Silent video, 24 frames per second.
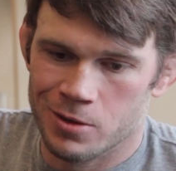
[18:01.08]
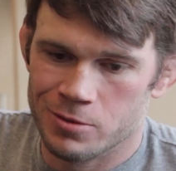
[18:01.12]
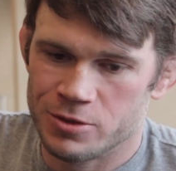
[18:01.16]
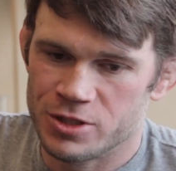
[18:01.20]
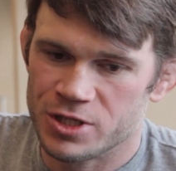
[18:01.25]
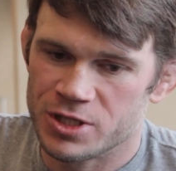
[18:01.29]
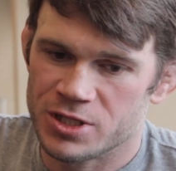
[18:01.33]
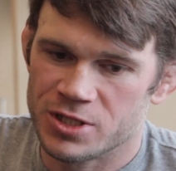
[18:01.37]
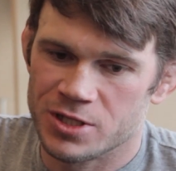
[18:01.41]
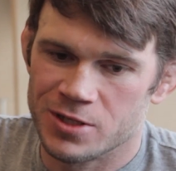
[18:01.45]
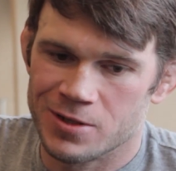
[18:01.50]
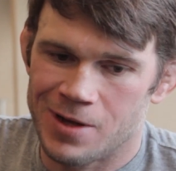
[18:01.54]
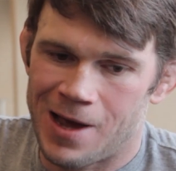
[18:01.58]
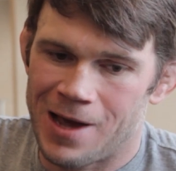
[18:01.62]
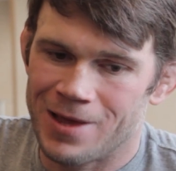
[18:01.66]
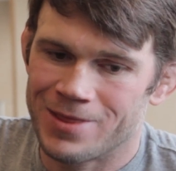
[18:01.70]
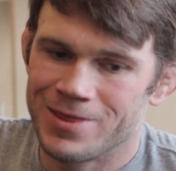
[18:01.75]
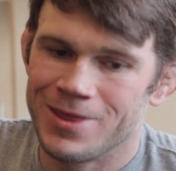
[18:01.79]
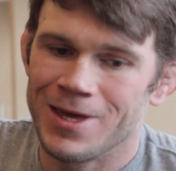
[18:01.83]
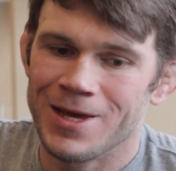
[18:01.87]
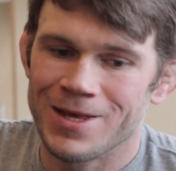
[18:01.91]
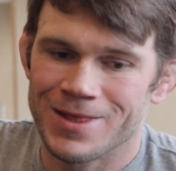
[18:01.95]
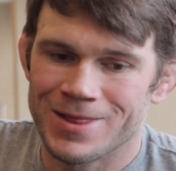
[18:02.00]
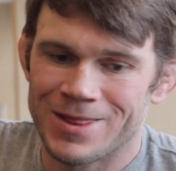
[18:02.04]
know, I
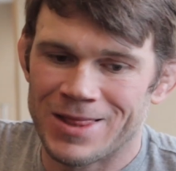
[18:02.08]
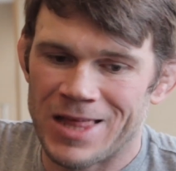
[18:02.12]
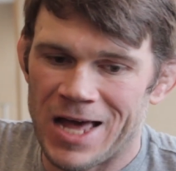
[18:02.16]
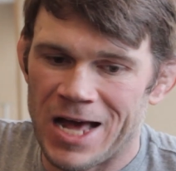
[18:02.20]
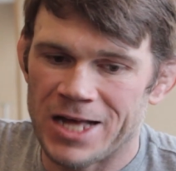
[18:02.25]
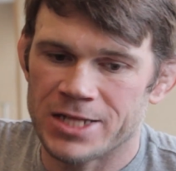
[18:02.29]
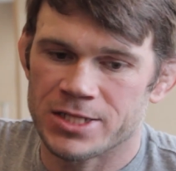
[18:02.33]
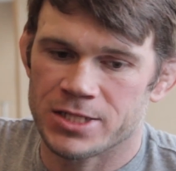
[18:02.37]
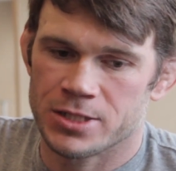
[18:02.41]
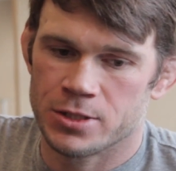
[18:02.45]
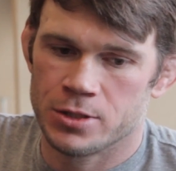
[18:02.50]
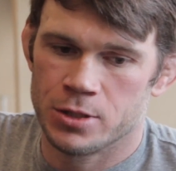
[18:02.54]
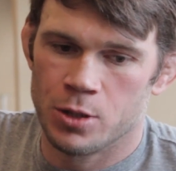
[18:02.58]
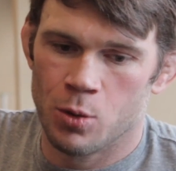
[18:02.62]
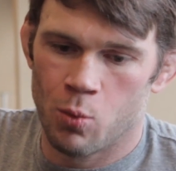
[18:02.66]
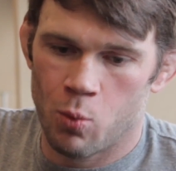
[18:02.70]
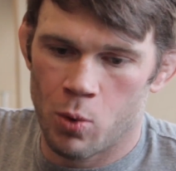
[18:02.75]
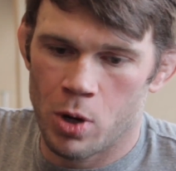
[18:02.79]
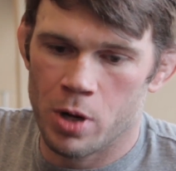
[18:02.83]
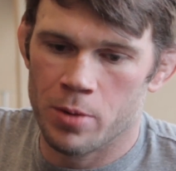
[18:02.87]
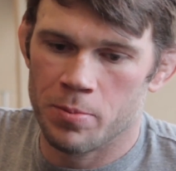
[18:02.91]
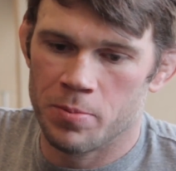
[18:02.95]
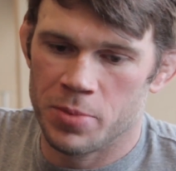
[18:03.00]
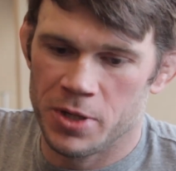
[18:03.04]
think that's the
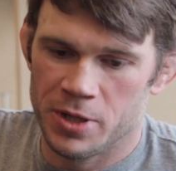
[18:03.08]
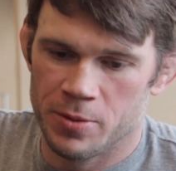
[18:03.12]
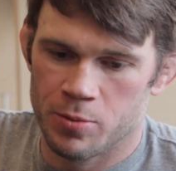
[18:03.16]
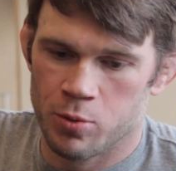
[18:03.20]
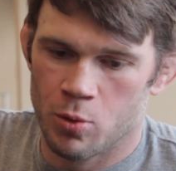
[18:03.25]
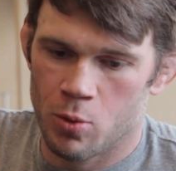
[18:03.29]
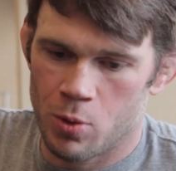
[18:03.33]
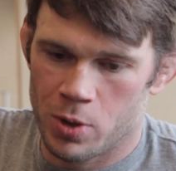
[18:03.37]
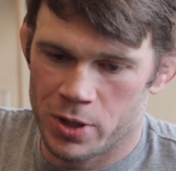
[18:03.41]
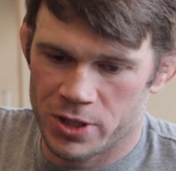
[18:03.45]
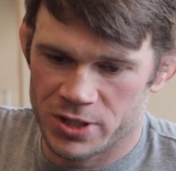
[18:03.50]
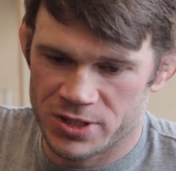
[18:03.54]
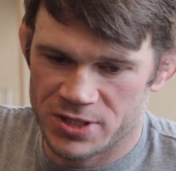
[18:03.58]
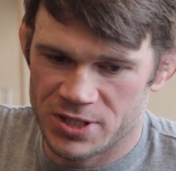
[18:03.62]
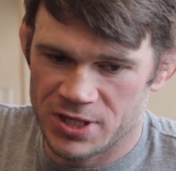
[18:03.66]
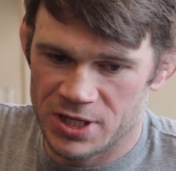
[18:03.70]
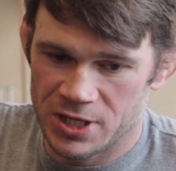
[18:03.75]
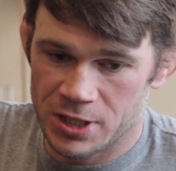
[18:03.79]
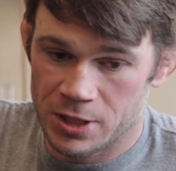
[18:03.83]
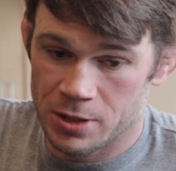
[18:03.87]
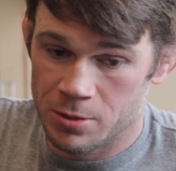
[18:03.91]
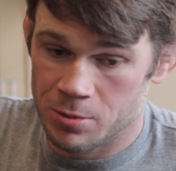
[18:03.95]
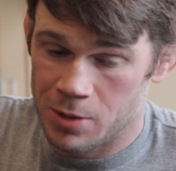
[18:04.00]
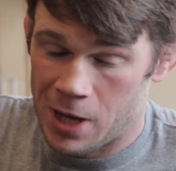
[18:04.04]
one people want to
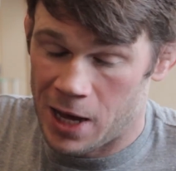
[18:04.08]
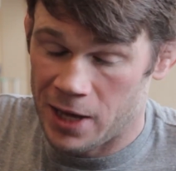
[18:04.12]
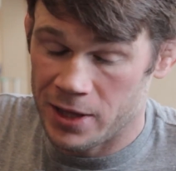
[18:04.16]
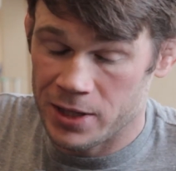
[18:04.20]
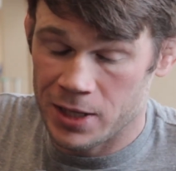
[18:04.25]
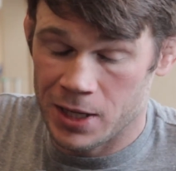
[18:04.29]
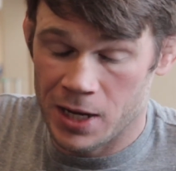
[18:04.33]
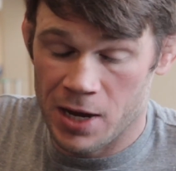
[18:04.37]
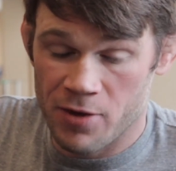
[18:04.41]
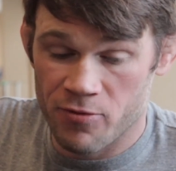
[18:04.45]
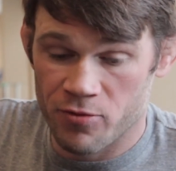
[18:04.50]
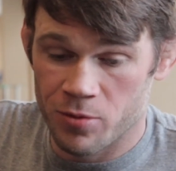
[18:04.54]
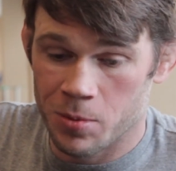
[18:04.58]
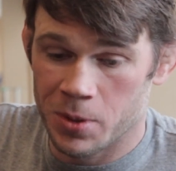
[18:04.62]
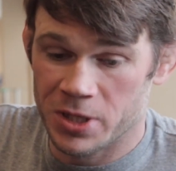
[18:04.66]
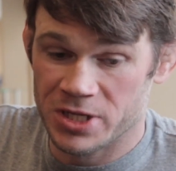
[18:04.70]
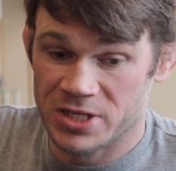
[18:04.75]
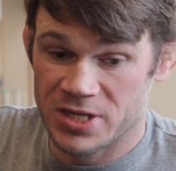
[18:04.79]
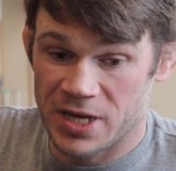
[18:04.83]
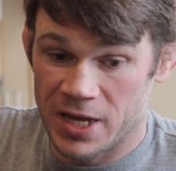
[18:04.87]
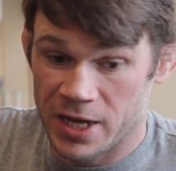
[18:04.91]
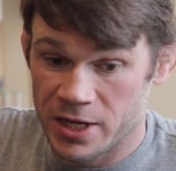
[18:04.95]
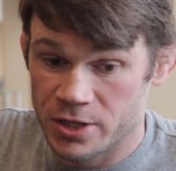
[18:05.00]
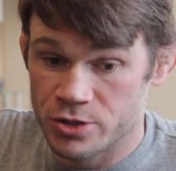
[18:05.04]
see. I think
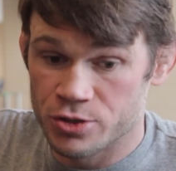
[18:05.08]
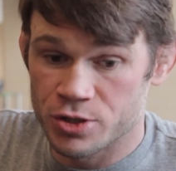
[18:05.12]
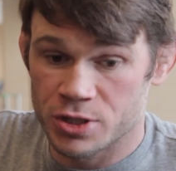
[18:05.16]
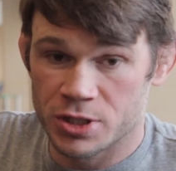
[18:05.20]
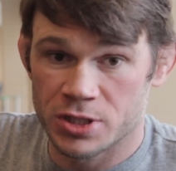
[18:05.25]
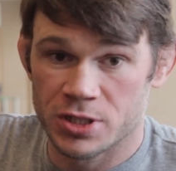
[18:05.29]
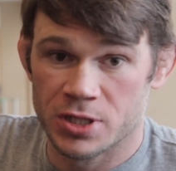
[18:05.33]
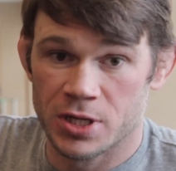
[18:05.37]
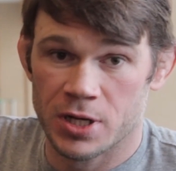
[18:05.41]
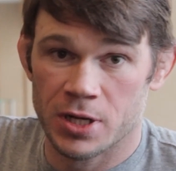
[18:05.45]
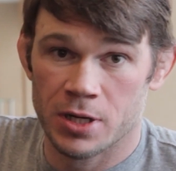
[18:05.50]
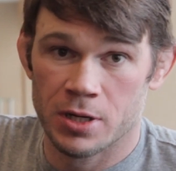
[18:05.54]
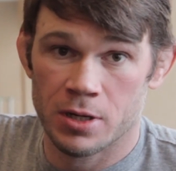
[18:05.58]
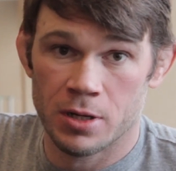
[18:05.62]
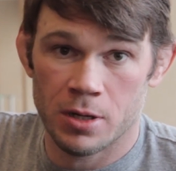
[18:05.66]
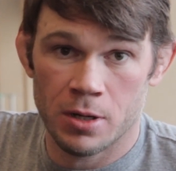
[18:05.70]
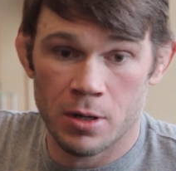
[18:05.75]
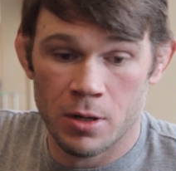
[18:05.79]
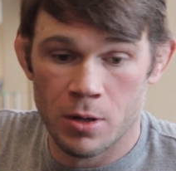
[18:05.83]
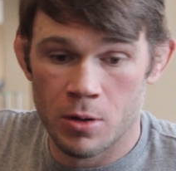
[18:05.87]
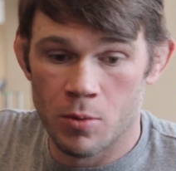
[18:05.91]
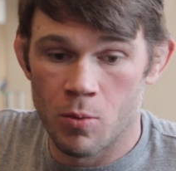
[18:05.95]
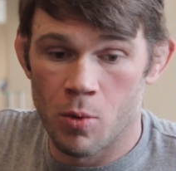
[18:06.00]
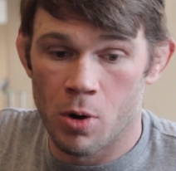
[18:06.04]
everybody's interested
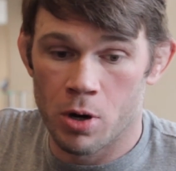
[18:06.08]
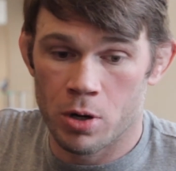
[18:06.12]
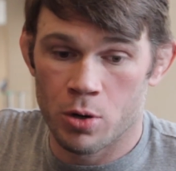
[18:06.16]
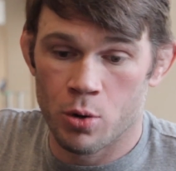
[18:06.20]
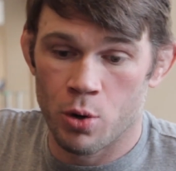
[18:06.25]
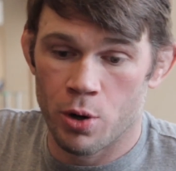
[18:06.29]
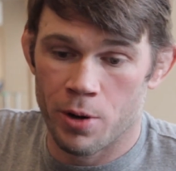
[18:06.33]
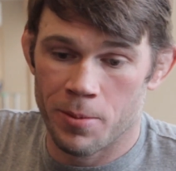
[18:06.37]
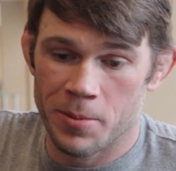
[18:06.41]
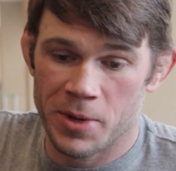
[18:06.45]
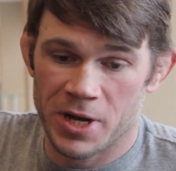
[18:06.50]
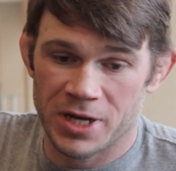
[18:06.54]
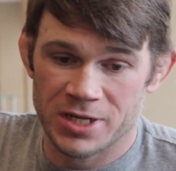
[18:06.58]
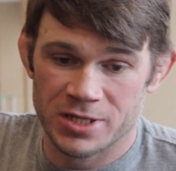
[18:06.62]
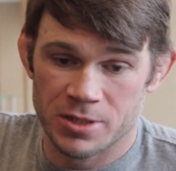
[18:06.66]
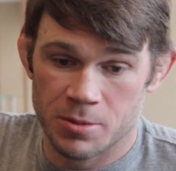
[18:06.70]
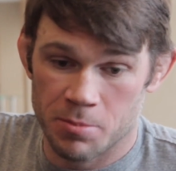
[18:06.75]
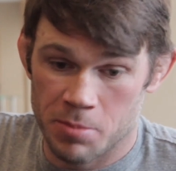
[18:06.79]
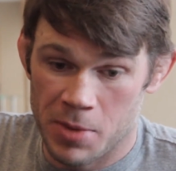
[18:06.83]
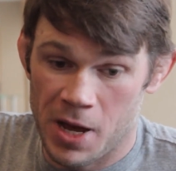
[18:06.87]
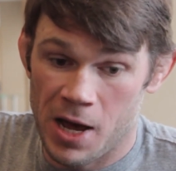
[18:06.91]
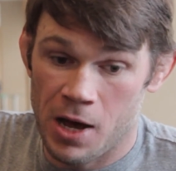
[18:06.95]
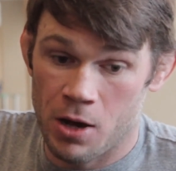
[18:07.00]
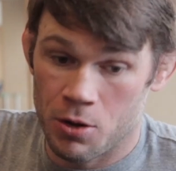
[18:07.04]
what Cormier is
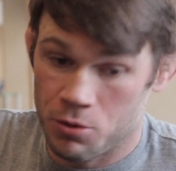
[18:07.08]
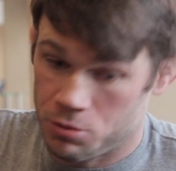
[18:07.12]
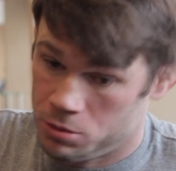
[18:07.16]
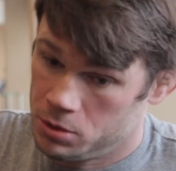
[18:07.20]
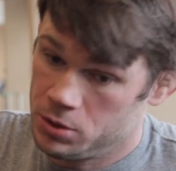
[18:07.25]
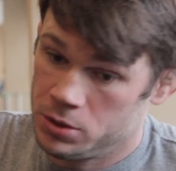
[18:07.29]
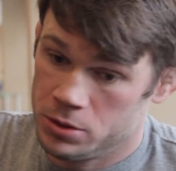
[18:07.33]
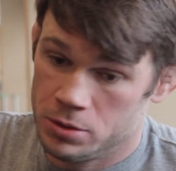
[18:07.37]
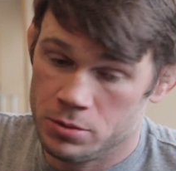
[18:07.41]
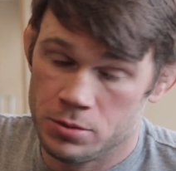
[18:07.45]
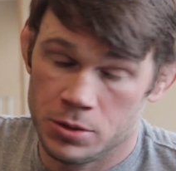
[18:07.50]
about.